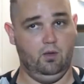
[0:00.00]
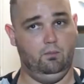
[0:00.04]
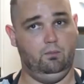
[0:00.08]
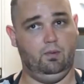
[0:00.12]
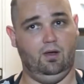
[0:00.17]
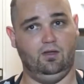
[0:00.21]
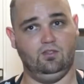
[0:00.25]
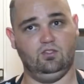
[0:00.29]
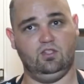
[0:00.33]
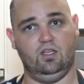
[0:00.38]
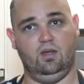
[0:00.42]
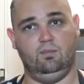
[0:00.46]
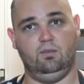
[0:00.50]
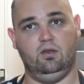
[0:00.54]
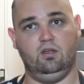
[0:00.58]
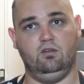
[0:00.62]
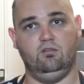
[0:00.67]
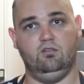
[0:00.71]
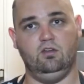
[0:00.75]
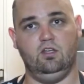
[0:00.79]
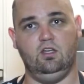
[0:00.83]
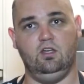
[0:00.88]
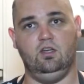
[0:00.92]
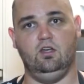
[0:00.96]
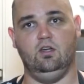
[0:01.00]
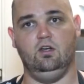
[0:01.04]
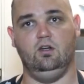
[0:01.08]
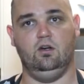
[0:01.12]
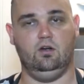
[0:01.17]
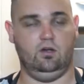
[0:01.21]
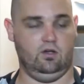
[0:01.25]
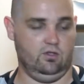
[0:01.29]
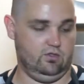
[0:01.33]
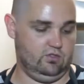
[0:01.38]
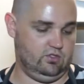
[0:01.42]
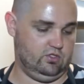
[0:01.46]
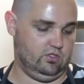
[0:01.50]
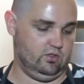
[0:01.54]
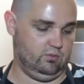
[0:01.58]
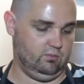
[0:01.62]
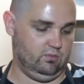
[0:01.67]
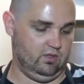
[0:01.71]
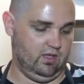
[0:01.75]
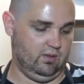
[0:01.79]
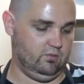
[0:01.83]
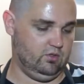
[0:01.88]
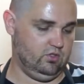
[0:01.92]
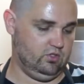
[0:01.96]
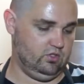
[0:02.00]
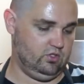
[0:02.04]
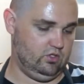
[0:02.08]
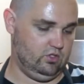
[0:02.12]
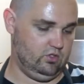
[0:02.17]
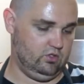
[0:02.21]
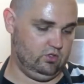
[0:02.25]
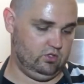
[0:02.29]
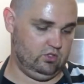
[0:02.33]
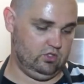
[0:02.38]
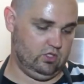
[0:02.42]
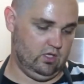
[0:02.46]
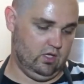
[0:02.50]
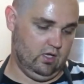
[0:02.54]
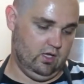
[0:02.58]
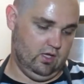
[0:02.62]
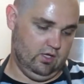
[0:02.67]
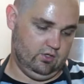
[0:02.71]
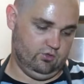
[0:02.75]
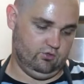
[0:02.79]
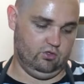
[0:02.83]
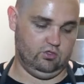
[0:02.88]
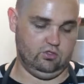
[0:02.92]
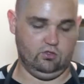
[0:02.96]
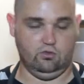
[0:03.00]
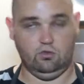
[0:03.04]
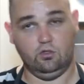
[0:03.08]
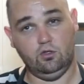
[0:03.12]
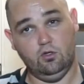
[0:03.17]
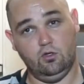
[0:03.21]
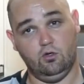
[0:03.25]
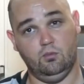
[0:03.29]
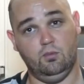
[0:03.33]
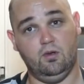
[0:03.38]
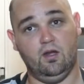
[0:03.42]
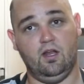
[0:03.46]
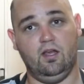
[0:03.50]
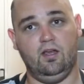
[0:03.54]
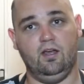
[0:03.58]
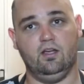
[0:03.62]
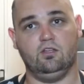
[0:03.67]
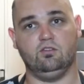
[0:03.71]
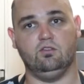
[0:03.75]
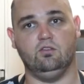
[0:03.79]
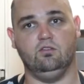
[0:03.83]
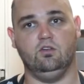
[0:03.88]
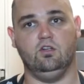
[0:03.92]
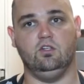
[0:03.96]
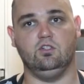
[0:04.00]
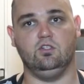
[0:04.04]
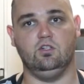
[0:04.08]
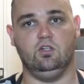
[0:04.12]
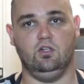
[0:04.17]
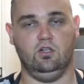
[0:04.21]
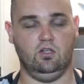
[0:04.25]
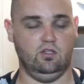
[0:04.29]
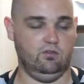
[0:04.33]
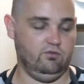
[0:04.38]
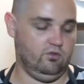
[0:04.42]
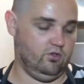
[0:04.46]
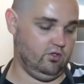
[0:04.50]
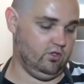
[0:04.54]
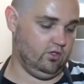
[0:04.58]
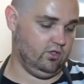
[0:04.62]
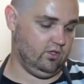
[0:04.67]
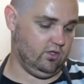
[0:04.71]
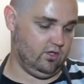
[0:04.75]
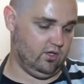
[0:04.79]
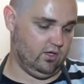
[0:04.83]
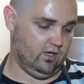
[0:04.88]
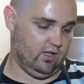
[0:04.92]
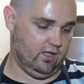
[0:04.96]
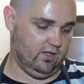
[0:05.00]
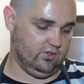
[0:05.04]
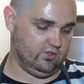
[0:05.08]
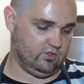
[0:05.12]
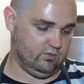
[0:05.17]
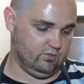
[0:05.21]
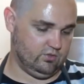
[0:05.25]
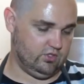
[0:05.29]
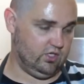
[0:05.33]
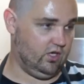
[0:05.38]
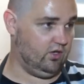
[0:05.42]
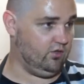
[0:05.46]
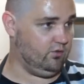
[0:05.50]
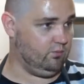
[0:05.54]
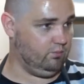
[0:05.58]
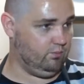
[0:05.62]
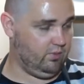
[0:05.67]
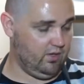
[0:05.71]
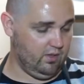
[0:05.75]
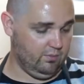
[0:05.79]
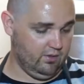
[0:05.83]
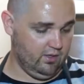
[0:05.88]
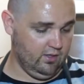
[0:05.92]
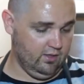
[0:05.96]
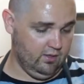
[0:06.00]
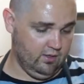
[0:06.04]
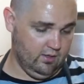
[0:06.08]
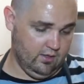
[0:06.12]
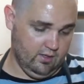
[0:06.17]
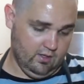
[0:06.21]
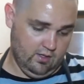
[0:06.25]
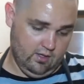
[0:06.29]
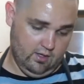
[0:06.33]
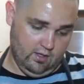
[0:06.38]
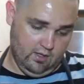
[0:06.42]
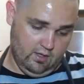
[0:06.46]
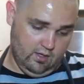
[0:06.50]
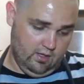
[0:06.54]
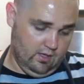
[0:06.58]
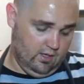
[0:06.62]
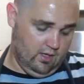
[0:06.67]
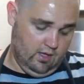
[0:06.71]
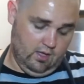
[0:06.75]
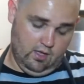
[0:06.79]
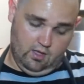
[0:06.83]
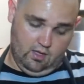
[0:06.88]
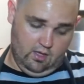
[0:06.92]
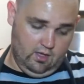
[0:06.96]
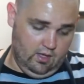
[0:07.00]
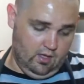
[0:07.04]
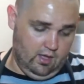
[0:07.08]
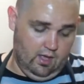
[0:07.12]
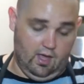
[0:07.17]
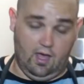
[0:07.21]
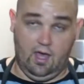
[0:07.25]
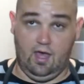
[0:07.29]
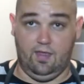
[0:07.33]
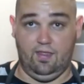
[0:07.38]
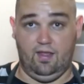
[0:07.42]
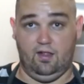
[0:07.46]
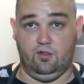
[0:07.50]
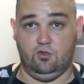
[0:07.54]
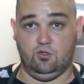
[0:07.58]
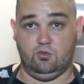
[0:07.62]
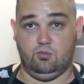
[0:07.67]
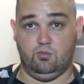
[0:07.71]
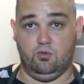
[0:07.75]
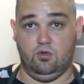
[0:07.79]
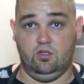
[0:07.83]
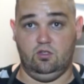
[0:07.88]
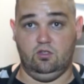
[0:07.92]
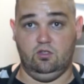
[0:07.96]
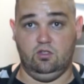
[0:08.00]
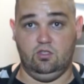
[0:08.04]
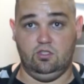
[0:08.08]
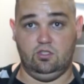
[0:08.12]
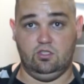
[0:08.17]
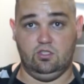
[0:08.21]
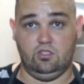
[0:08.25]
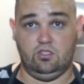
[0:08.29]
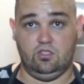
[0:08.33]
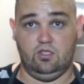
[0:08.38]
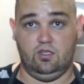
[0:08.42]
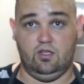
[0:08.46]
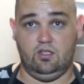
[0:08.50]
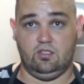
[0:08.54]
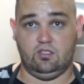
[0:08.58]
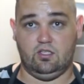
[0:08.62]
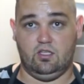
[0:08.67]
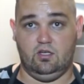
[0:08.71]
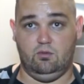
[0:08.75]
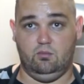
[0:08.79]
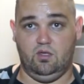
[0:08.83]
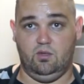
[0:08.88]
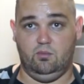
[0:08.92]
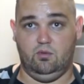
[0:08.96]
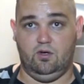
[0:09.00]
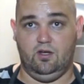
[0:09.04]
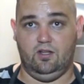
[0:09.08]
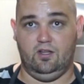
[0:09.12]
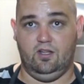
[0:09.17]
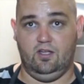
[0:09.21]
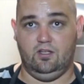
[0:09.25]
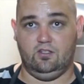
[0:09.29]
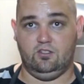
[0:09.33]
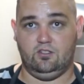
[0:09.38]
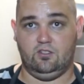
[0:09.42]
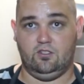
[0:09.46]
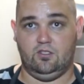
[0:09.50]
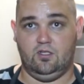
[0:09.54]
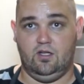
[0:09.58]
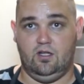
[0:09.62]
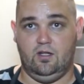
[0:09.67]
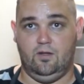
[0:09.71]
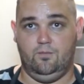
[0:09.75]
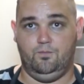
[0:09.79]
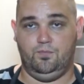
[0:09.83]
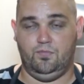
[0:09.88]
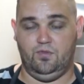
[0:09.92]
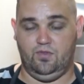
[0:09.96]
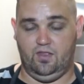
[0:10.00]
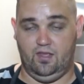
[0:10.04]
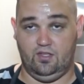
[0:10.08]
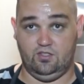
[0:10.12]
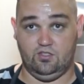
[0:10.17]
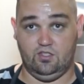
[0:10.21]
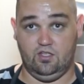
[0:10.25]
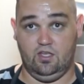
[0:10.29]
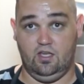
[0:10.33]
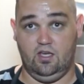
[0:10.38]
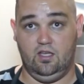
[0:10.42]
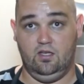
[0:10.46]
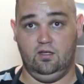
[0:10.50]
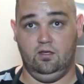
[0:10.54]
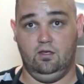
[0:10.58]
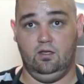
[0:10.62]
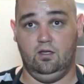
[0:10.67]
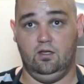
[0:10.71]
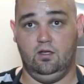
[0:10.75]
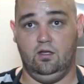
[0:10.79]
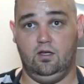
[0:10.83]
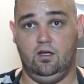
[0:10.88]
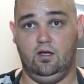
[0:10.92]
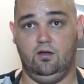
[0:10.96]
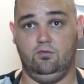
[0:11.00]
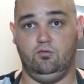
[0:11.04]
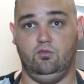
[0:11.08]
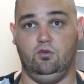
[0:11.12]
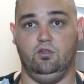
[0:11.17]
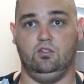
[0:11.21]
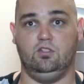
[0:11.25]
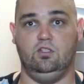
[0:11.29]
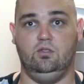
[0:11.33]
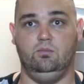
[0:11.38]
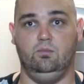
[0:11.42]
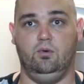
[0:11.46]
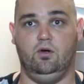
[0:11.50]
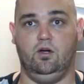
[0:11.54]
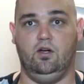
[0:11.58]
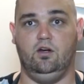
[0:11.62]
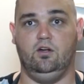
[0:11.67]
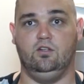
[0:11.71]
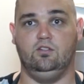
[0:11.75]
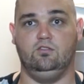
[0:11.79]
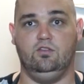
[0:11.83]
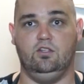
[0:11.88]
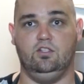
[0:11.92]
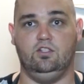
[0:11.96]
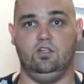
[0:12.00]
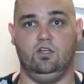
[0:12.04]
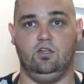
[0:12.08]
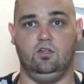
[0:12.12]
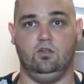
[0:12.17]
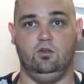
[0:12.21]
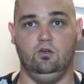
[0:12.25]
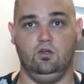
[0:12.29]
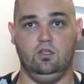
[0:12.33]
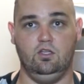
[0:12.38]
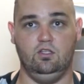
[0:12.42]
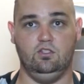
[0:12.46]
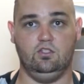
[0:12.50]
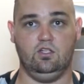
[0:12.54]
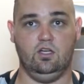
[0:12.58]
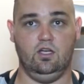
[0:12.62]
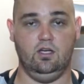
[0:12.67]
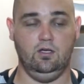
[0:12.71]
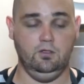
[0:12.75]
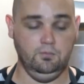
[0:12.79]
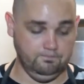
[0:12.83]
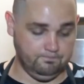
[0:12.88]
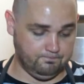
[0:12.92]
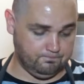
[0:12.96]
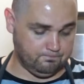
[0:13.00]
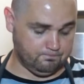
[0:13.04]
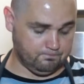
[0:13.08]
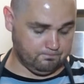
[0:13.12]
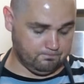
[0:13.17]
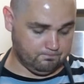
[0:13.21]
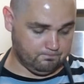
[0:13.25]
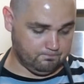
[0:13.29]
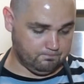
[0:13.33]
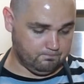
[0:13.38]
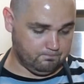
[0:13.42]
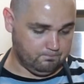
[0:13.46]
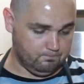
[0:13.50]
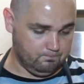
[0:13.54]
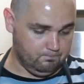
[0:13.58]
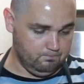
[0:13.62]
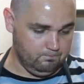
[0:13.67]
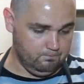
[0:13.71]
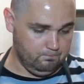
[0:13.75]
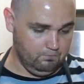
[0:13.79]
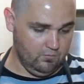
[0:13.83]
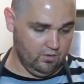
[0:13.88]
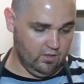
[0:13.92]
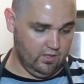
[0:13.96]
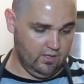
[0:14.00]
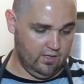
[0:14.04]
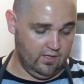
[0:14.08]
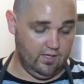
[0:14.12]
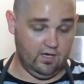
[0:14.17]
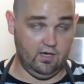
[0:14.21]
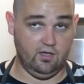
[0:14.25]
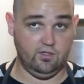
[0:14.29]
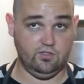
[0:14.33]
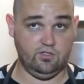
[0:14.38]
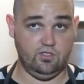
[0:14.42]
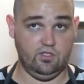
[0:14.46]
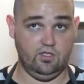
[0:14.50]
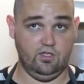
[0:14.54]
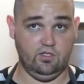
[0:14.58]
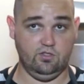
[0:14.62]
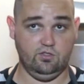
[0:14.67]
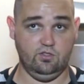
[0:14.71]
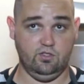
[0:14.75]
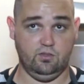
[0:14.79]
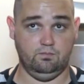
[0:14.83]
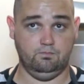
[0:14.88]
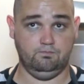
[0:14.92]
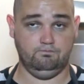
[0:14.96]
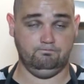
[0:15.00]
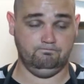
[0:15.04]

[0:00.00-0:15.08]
balsamic vinegar and some lemon juice, drizzled a little bit of extra virgin olive oil on it and some salt and pepper. And that looks pretty delicious, so that's going to be my lunch. Thanks again for watching Byron's Vego cooking show, and I'll see you next time.